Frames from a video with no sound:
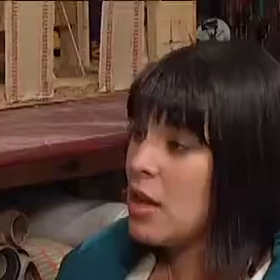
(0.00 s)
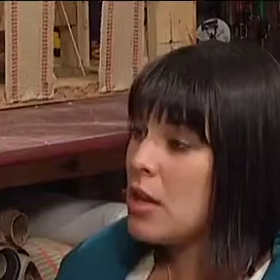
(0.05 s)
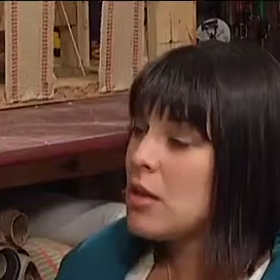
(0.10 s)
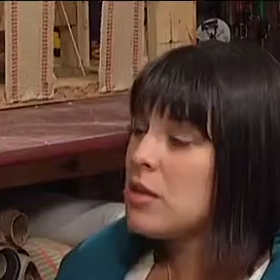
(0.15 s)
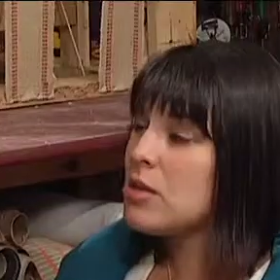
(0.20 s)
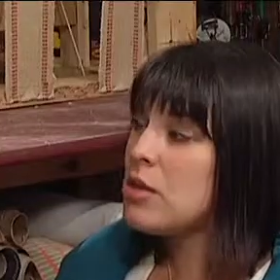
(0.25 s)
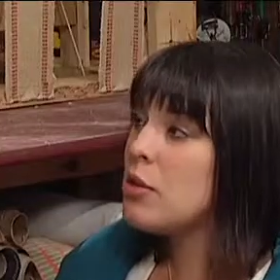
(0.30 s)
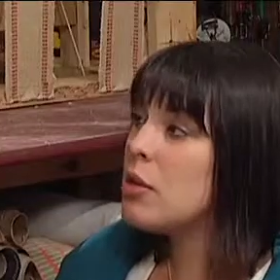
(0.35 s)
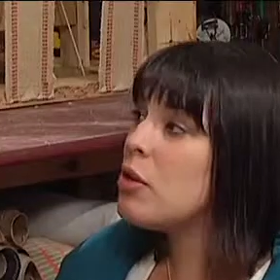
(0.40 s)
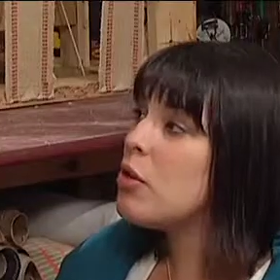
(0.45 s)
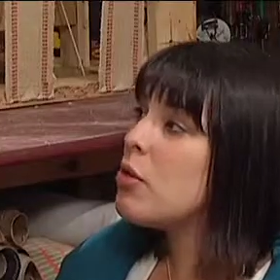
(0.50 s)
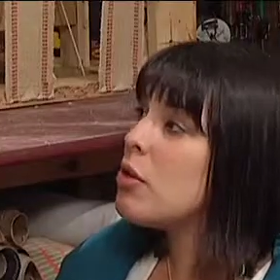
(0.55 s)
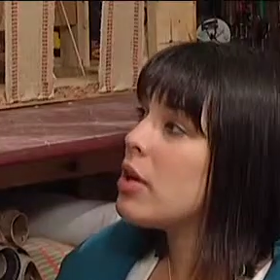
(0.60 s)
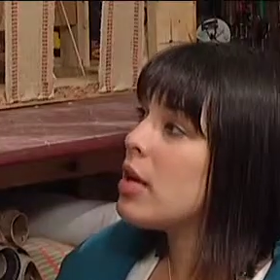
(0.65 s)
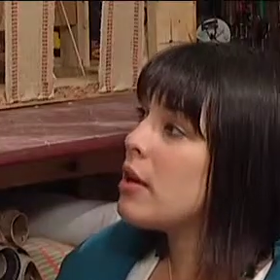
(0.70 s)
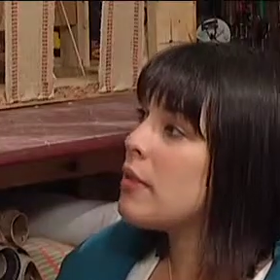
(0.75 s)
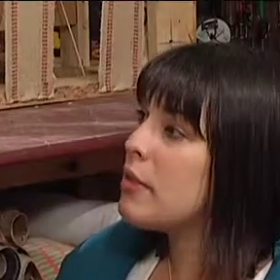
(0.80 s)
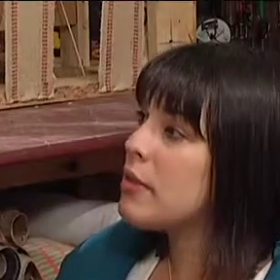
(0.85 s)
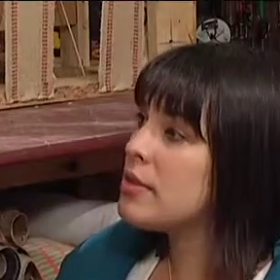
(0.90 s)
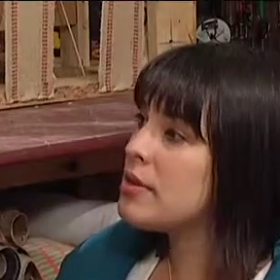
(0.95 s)
So you're
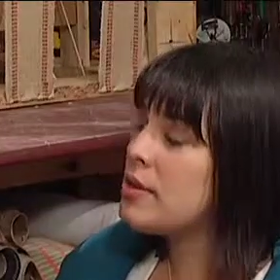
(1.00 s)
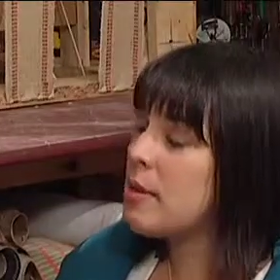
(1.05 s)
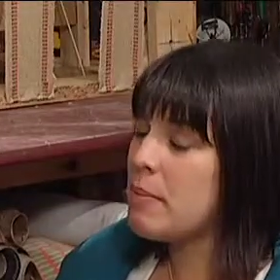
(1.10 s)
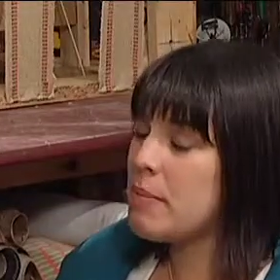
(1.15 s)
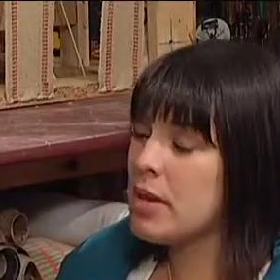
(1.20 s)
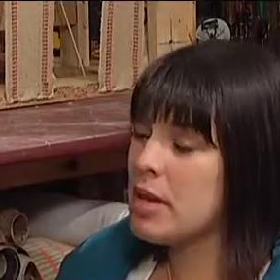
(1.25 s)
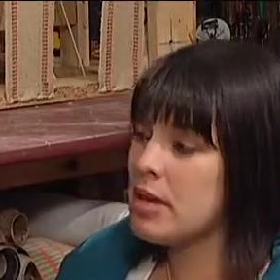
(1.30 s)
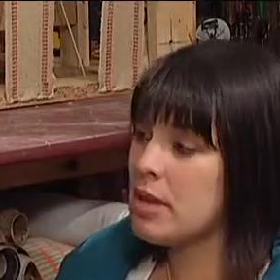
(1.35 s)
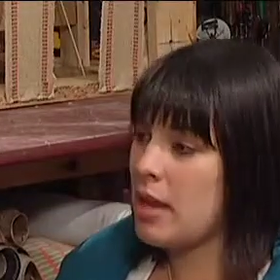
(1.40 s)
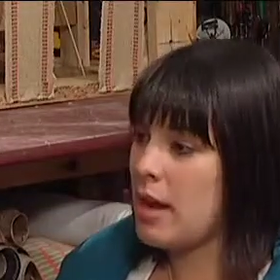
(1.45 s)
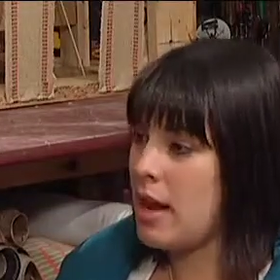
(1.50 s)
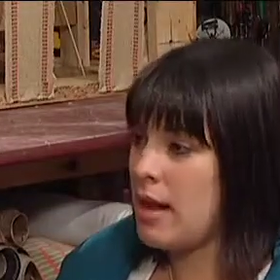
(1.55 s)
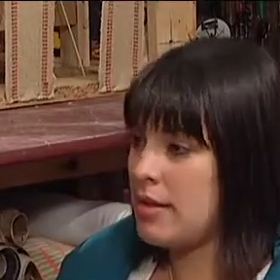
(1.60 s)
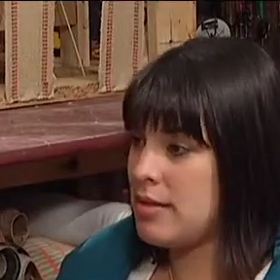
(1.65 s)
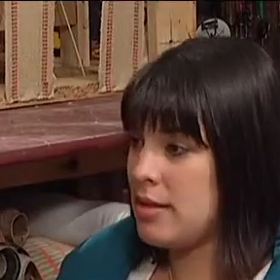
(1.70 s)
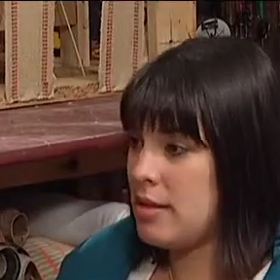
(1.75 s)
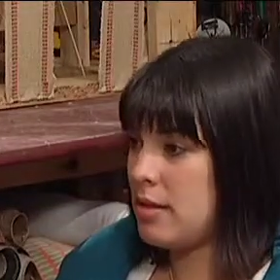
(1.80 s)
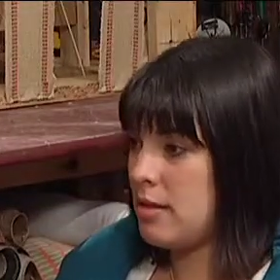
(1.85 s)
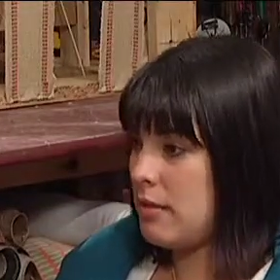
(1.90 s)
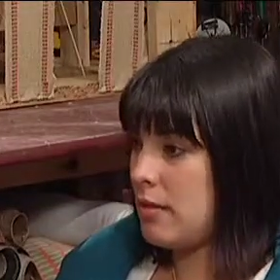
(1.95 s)
looking for something that
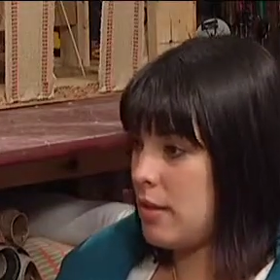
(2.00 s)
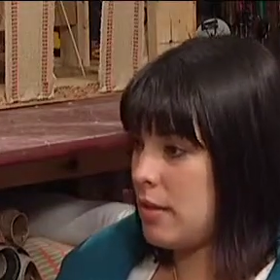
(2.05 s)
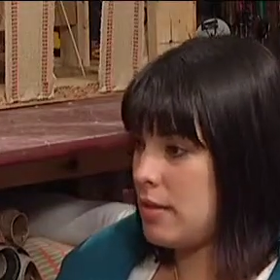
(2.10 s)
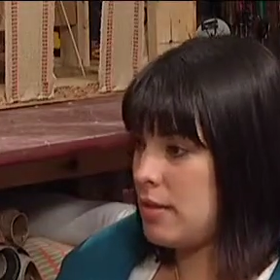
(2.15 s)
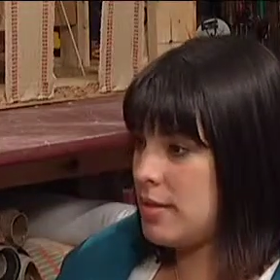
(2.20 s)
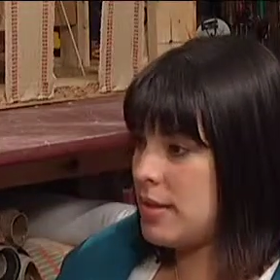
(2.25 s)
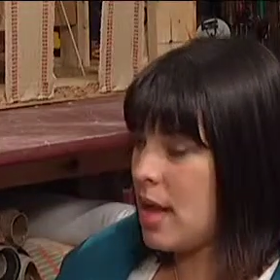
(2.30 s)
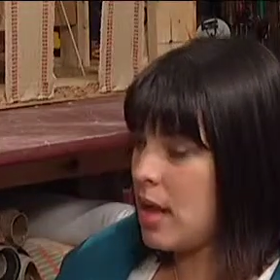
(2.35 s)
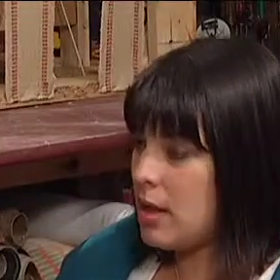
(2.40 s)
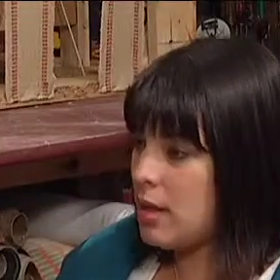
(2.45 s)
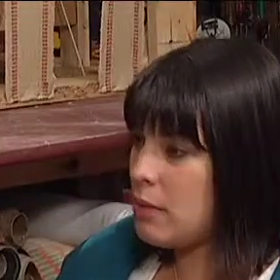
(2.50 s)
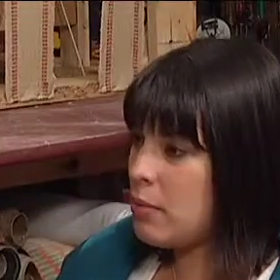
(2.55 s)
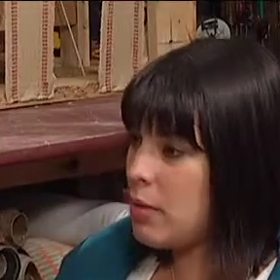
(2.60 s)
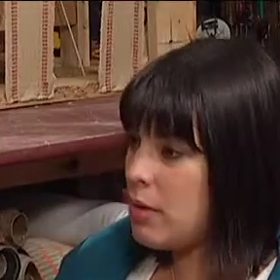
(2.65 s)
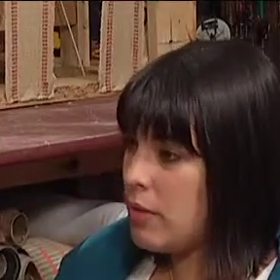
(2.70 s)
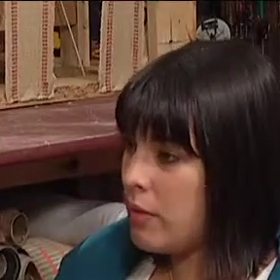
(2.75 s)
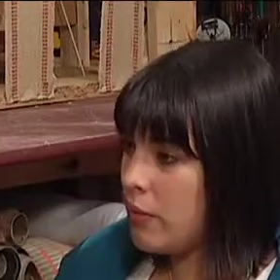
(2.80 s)
has a solid wood